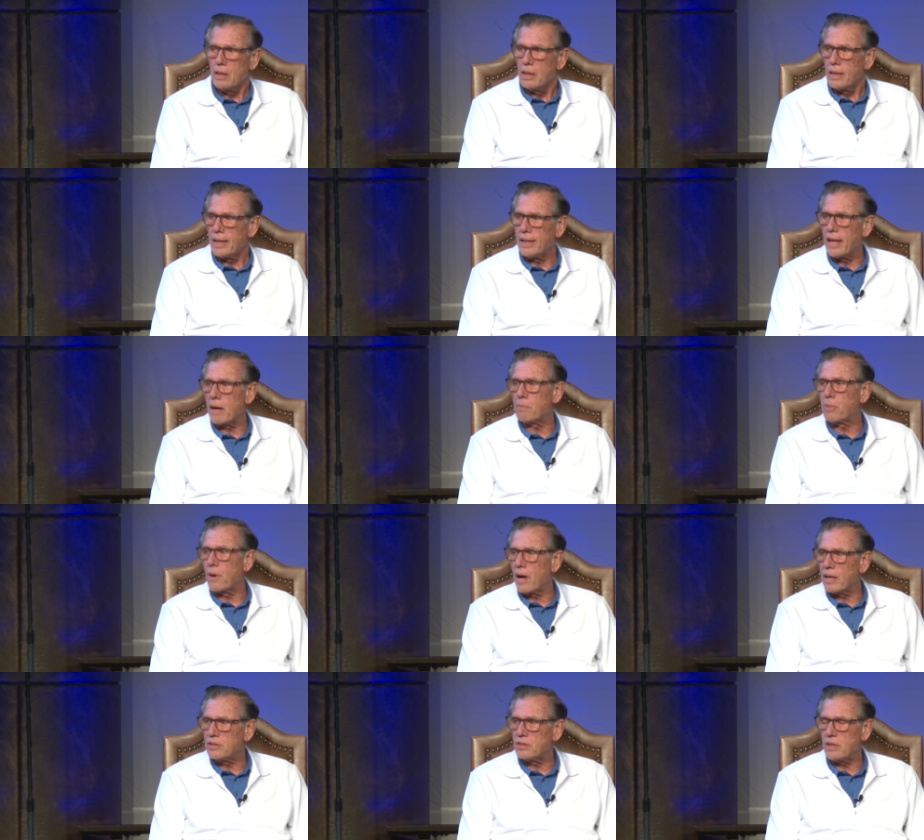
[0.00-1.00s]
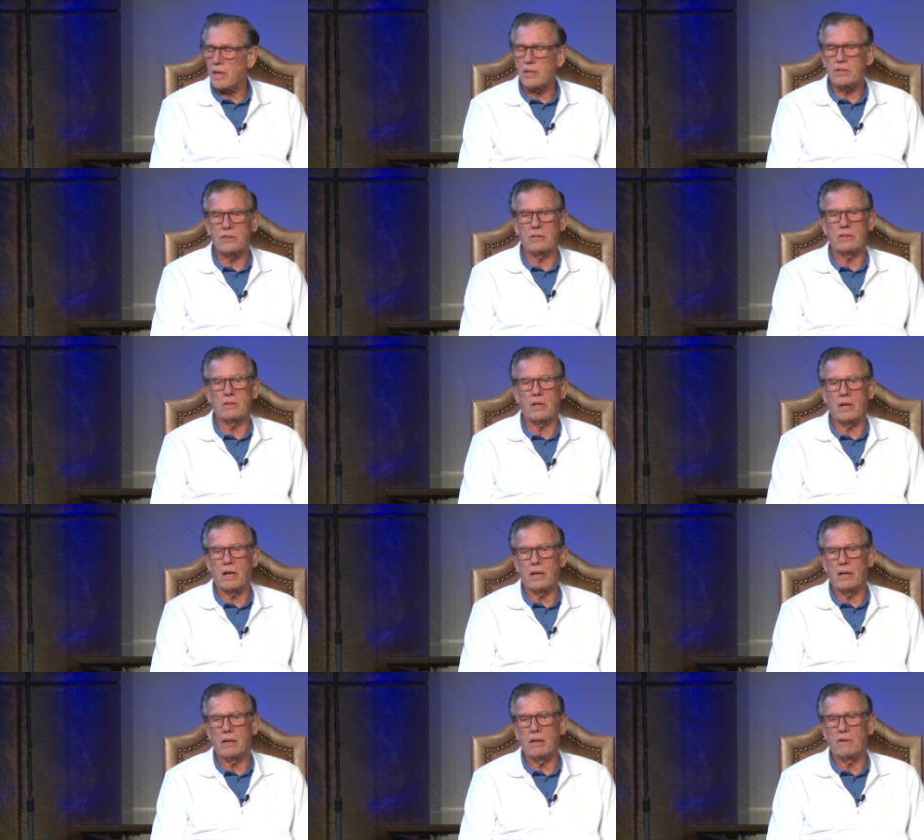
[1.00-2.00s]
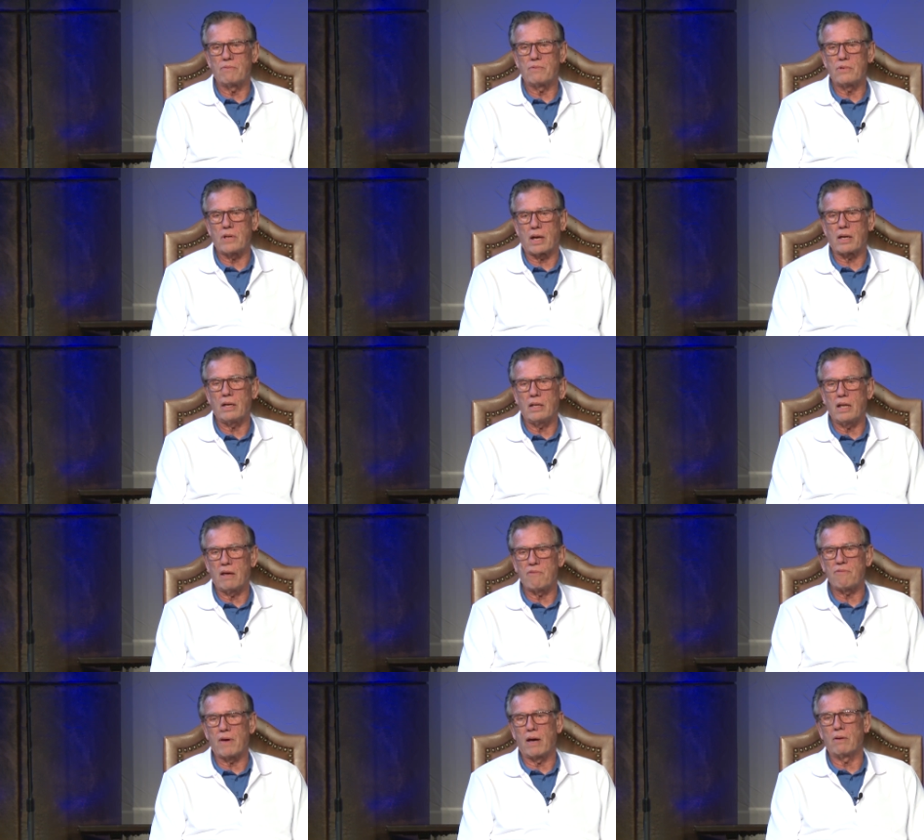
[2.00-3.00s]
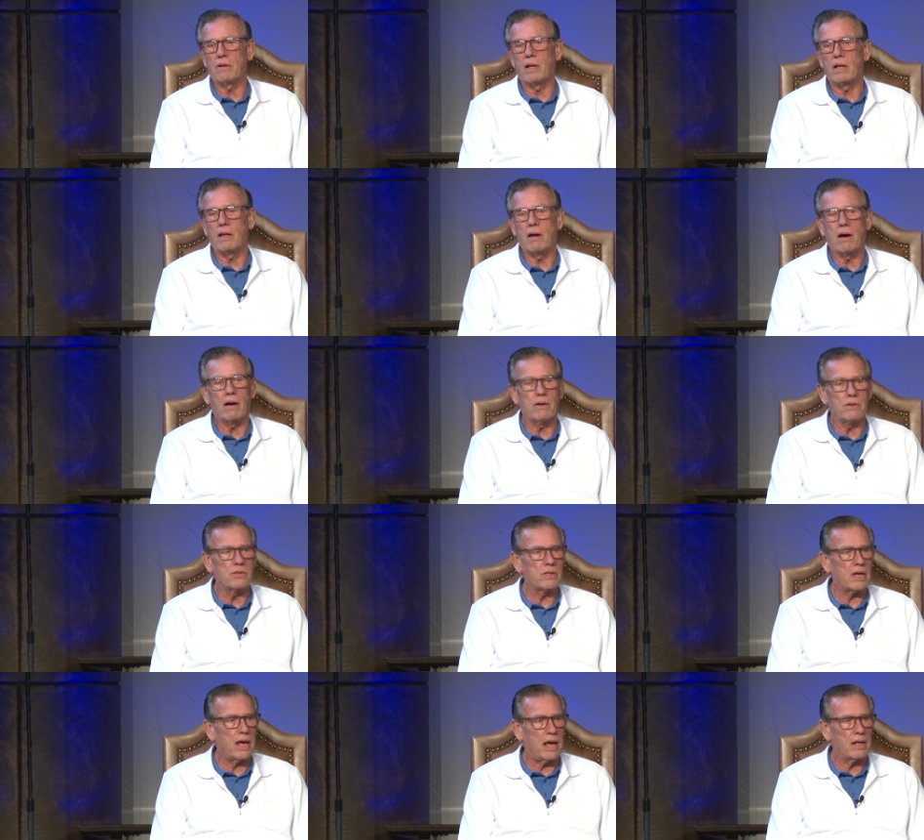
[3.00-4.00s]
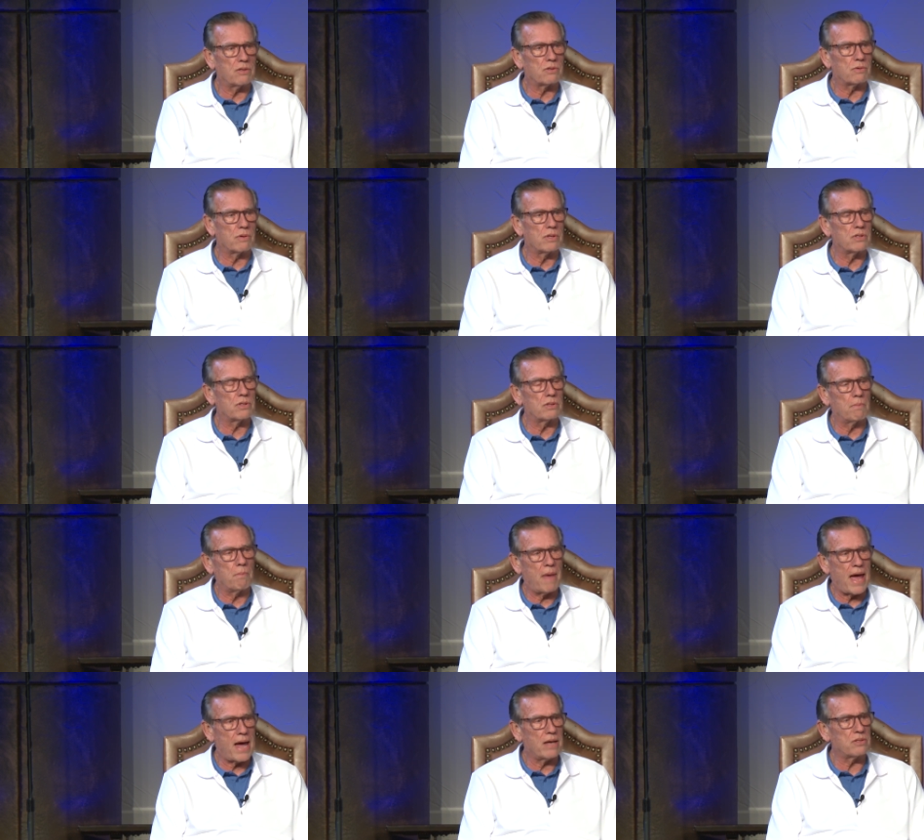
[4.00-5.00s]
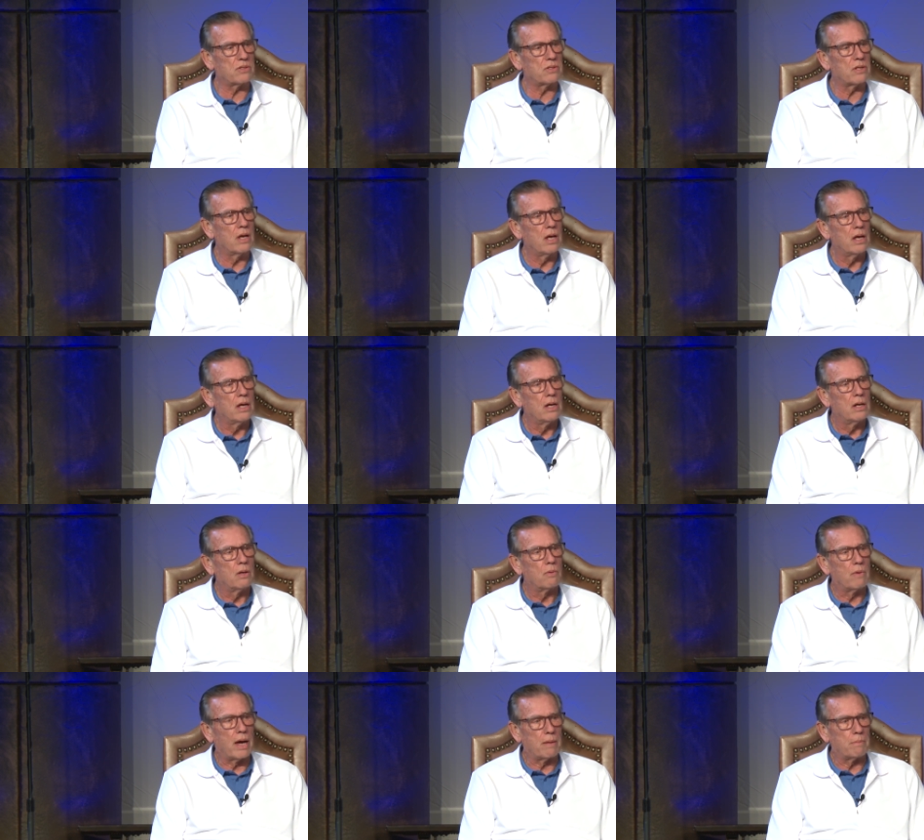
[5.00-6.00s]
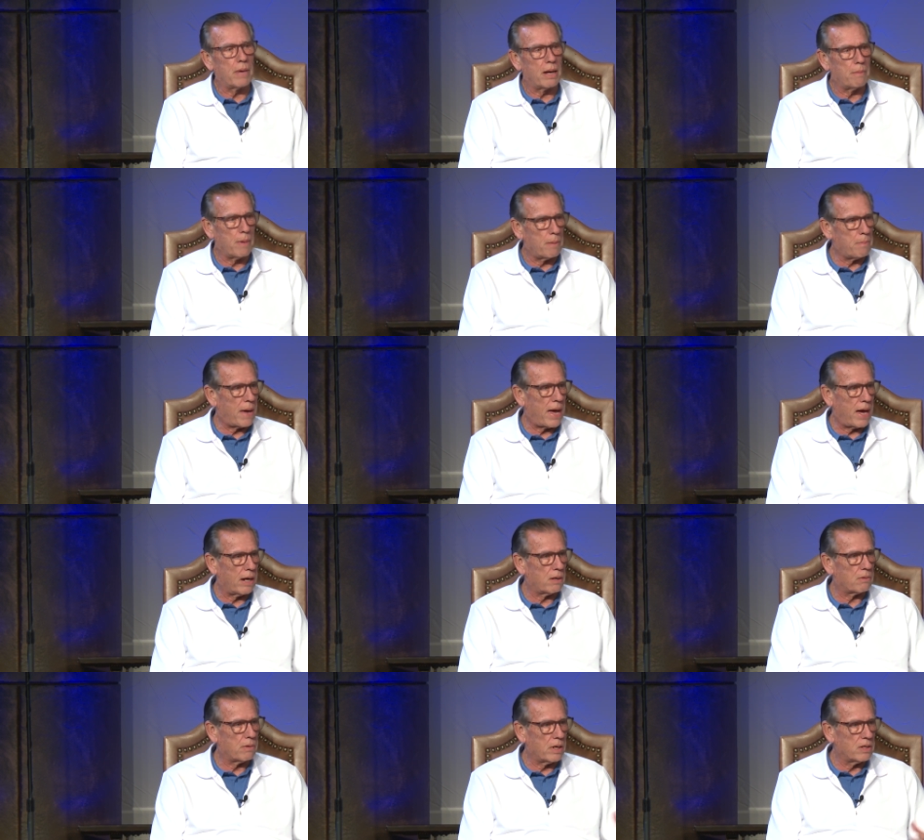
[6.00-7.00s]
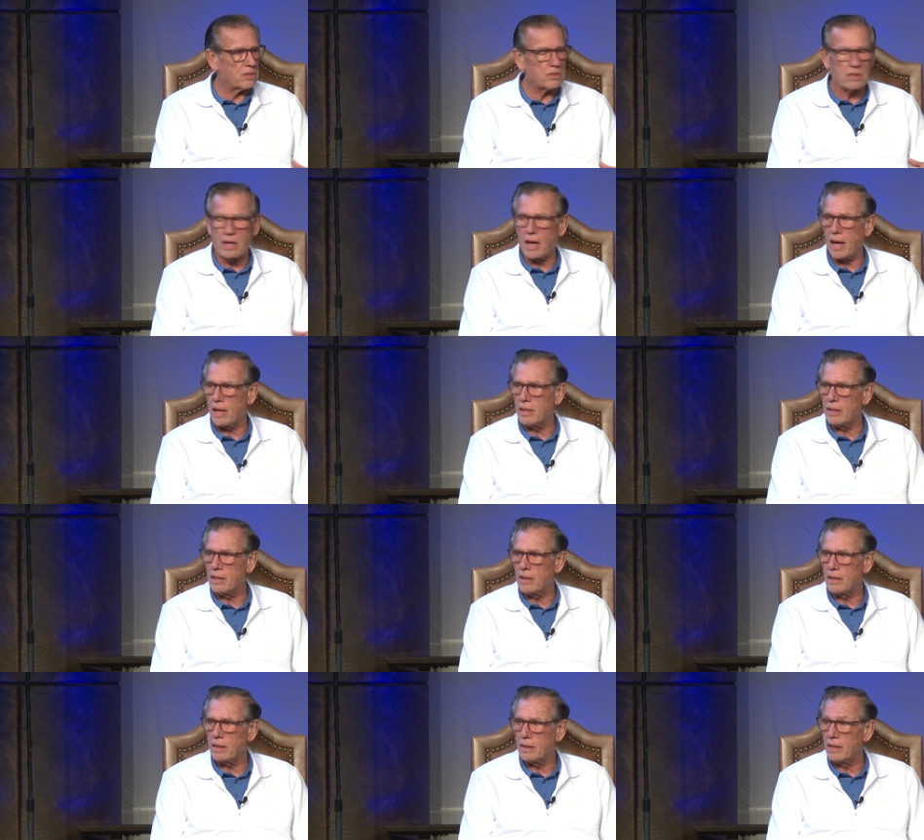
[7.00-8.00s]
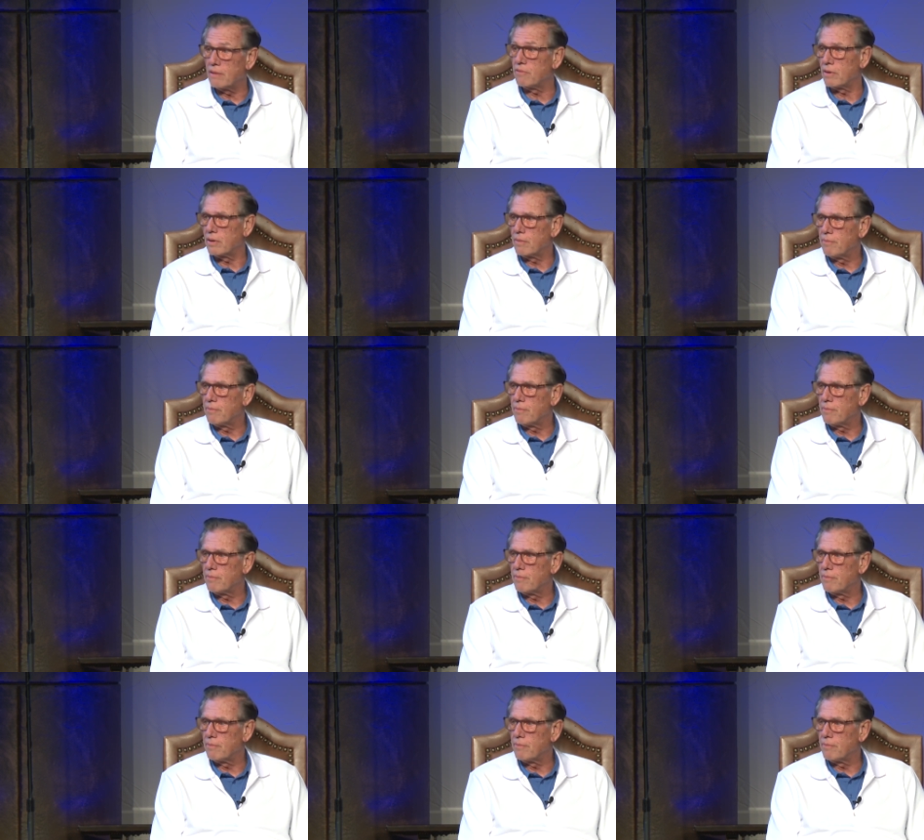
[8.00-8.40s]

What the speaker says: In that process of checking, they found a large cancerous mass right by my pancreas and the liver.